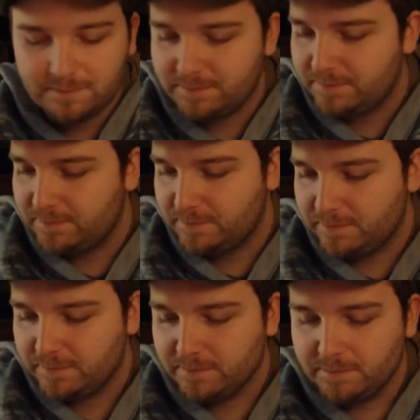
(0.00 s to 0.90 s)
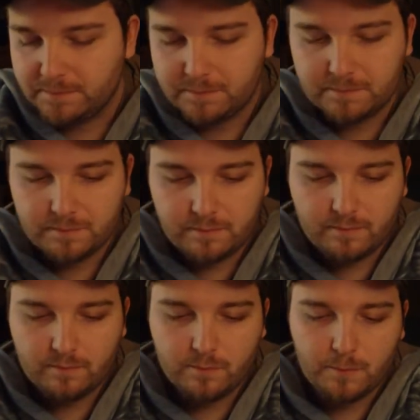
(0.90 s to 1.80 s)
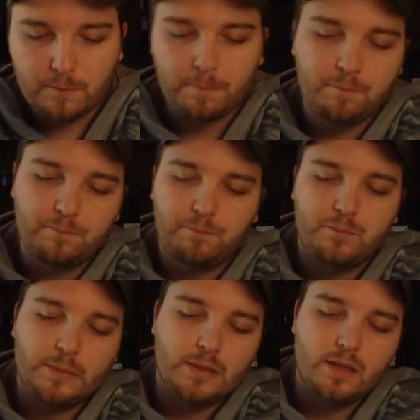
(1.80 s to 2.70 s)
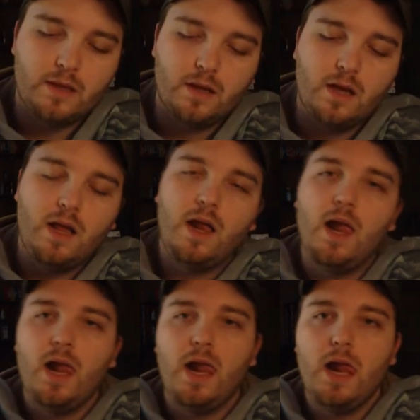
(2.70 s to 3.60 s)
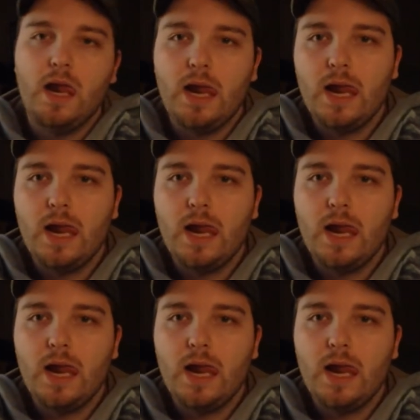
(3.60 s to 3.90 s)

Nothing is said.